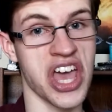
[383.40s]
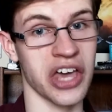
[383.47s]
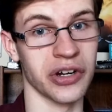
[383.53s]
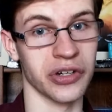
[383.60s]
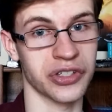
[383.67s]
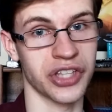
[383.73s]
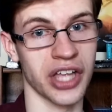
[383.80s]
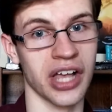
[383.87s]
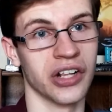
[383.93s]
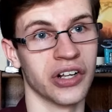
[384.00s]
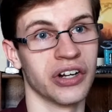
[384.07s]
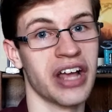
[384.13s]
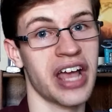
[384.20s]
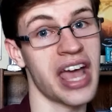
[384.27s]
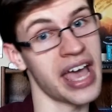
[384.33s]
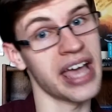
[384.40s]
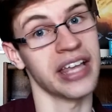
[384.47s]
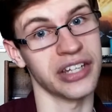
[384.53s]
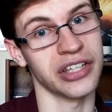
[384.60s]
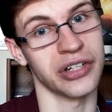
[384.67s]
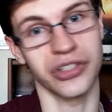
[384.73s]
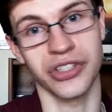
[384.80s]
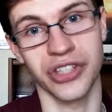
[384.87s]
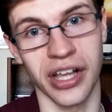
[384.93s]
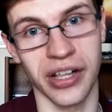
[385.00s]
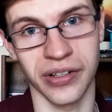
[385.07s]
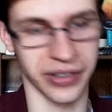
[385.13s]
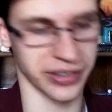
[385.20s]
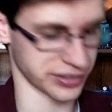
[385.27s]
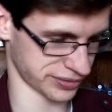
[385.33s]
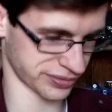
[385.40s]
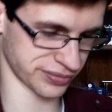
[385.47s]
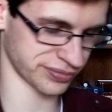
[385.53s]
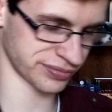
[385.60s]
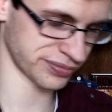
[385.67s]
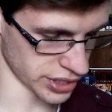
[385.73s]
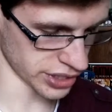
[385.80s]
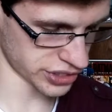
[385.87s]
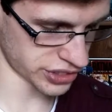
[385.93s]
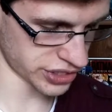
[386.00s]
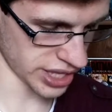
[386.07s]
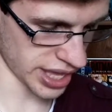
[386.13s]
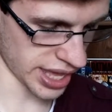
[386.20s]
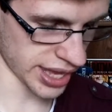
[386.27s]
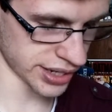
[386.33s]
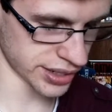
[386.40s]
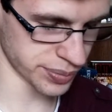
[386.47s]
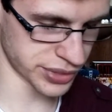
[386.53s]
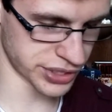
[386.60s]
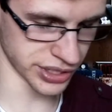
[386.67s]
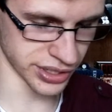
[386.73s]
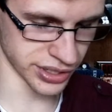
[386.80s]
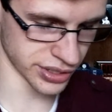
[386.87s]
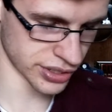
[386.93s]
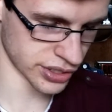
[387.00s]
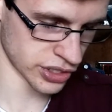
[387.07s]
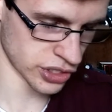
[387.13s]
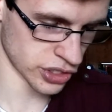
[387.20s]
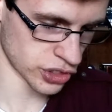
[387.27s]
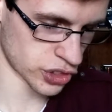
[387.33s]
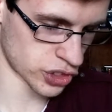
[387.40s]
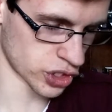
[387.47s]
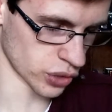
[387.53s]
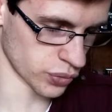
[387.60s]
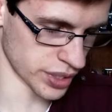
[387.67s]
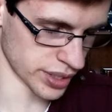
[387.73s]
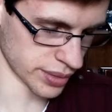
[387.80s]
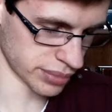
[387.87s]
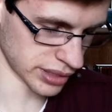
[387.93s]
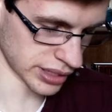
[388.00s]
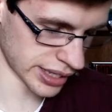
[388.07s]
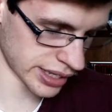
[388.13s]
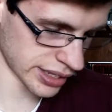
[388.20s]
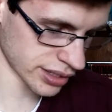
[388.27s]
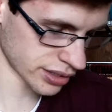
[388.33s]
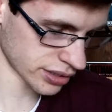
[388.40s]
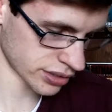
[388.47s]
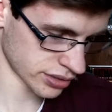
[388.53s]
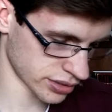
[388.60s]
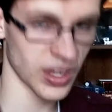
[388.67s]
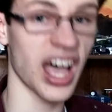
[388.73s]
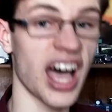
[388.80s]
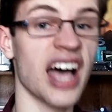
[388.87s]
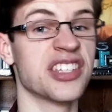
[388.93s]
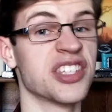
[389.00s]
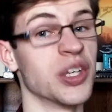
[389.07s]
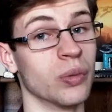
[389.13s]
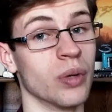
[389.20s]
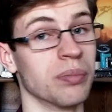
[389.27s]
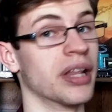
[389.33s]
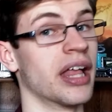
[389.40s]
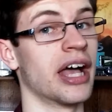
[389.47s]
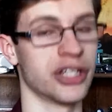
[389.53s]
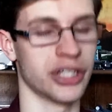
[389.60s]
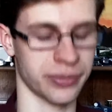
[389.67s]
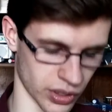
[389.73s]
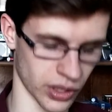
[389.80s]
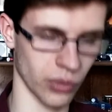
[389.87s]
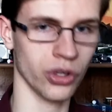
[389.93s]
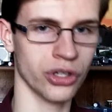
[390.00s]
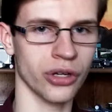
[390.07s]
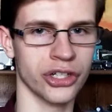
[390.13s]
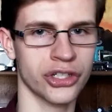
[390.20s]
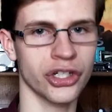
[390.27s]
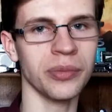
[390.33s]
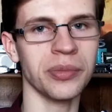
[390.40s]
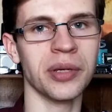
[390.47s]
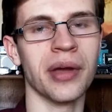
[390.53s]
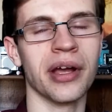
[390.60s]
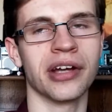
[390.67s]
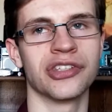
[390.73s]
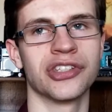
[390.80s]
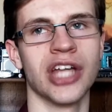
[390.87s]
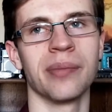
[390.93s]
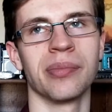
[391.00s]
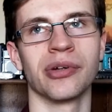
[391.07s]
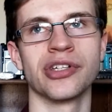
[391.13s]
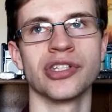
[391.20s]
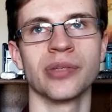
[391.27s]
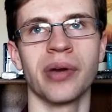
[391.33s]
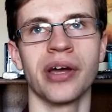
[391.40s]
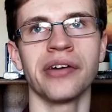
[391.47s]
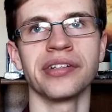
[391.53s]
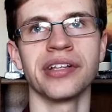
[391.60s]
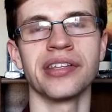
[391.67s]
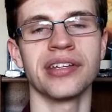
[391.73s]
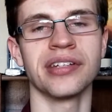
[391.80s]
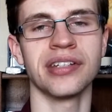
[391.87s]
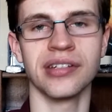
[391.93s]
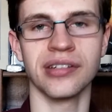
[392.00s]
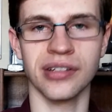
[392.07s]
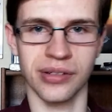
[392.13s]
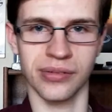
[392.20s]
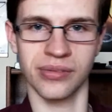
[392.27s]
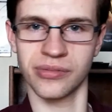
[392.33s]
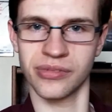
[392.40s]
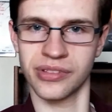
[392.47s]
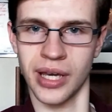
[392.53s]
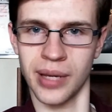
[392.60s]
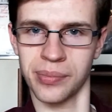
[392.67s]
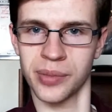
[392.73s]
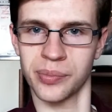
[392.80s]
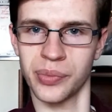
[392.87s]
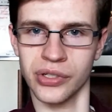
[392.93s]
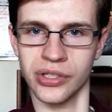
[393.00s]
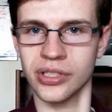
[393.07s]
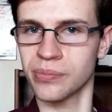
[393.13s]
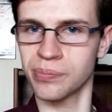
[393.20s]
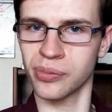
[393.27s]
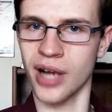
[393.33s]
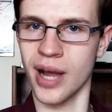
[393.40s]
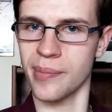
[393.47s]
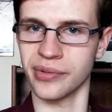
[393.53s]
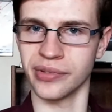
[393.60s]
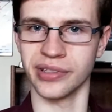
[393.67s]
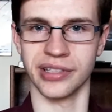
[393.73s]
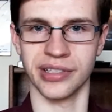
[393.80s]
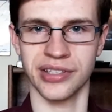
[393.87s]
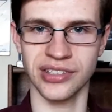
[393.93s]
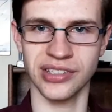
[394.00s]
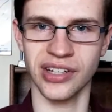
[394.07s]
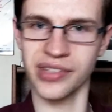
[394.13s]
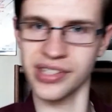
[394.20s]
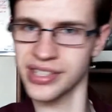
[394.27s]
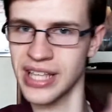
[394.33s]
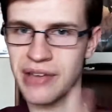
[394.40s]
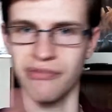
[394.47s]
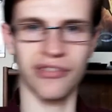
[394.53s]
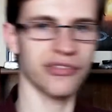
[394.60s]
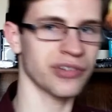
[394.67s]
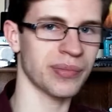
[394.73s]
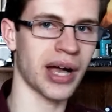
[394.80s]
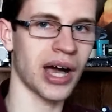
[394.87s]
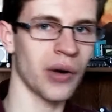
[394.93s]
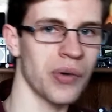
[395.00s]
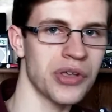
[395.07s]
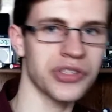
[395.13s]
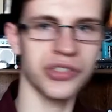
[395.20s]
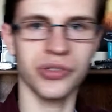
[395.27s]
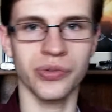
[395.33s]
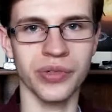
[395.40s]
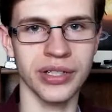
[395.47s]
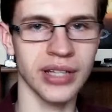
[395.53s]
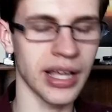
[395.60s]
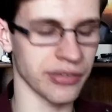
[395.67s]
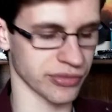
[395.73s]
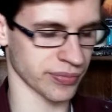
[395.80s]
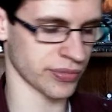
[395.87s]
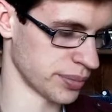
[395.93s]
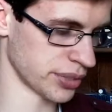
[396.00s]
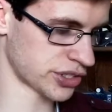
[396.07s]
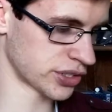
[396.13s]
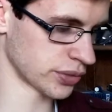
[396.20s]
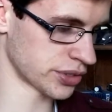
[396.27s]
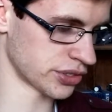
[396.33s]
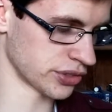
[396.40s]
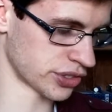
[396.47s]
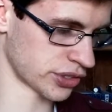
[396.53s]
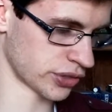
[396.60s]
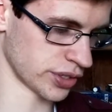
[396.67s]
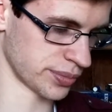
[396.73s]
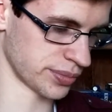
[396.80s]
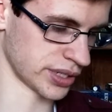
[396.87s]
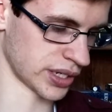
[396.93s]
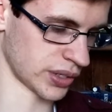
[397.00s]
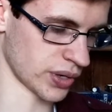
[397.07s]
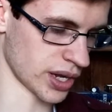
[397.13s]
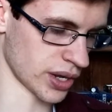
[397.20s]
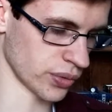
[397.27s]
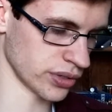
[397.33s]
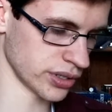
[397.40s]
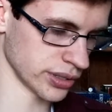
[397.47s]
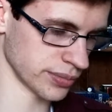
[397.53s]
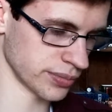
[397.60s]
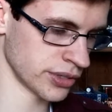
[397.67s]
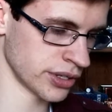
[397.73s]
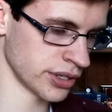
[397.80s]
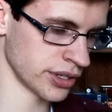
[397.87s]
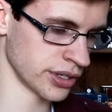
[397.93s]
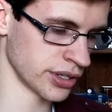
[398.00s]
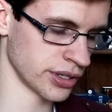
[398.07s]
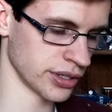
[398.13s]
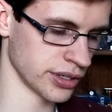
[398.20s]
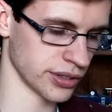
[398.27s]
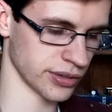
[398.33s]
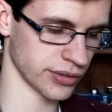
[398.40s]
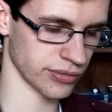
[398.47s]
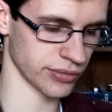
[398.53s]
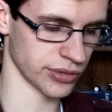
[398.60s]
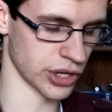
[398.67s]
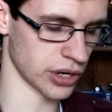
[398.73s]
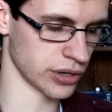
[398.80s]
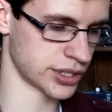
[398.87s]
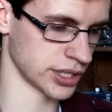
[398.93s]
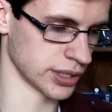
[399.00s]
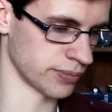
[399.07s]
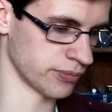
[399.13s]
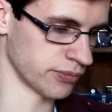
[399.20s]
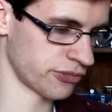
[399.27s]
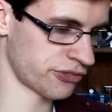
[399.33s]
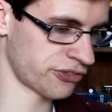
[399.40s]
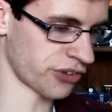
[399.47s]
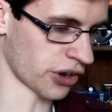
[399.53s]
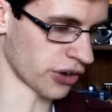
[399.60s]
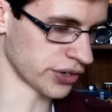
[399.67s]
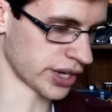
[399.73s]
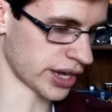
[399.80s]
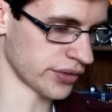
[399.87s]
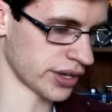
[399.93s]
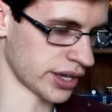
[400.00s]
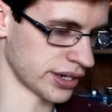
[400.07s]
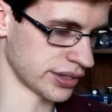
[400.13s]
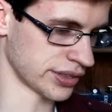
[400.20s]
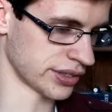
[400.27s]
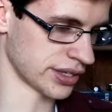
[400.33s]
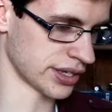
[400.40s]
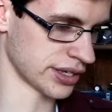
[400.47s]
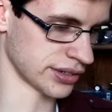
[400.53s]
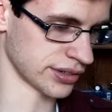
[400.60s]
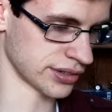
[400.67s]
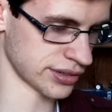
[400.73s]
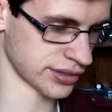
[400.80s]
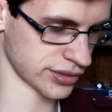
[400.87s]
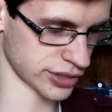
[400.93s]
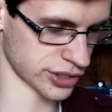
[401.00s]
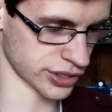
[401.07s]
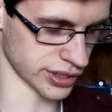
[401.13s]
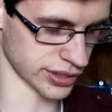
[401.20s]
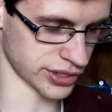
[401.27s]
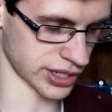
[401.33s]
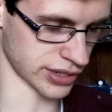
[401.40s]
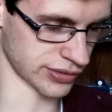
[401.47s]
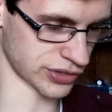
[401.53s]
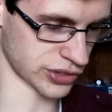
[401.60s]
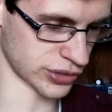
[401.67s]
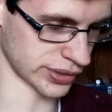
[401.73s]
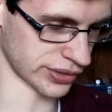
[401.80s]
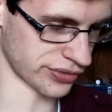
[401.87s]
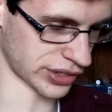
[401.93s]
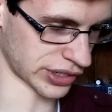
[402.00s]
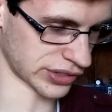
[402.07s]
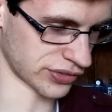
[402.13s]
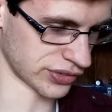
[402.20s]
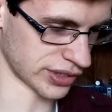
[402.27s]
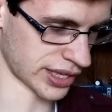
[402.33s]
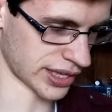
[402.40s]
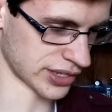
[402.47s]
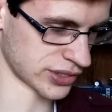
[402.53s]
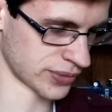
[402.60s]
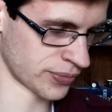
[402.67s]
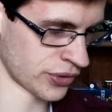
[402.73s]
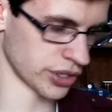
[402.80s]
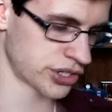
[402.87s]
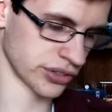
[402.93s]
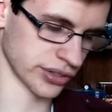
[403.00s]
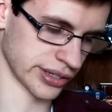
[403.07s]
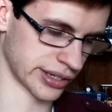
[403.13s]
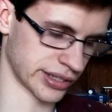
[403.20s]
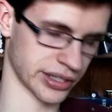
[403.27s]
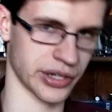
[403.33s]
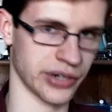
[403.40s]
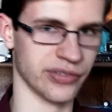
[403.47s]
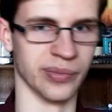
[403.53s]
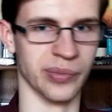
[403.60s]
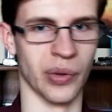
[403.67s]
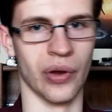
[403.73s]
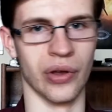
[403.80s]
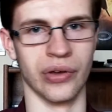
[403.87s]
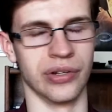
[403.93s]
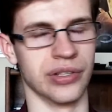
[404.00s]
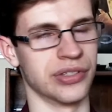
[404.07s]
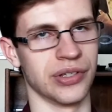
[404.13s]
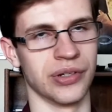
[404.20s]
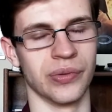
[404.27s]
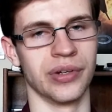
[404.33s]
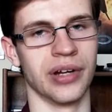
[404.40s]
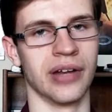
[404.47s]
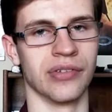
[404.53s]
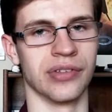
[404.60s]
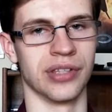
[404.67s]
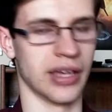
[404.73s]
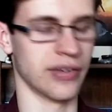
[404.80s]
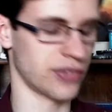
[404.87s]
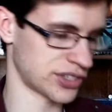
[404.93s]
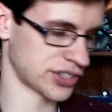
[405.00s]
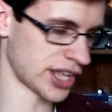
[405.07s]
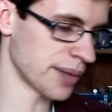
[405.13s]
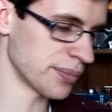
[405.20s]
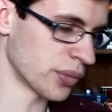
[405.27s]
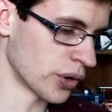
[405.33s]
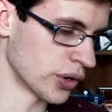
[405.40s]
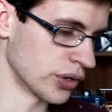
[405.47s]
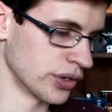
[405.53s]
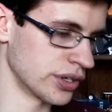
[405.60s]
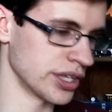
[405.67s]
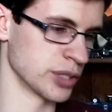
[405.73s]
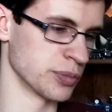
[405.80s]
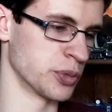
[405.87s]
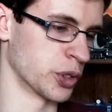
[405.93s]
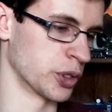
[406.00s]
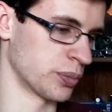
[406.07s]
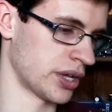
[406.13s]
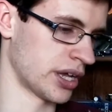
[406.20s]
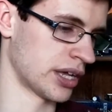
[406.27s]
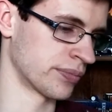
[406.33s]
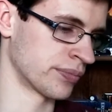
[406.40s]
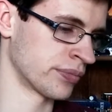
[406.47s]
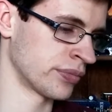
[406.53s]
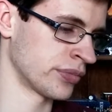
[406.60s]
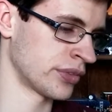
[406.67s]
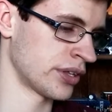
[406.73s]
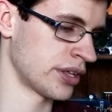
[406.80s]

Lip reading: Interstellar and Interstellar. Best adapted screenplay. I say Whiplash. It shouldn't be American Sniper, because apparently they didn't adapt the book properly. Because, you know, it's different from how it was in real life. And best original screenplay. Wow, what a note to fart out on at the end. Should it say visual effects for last? Richard Linklater for Boyhood. He's going to win everything. If it's not Boyhood, it's Birdman.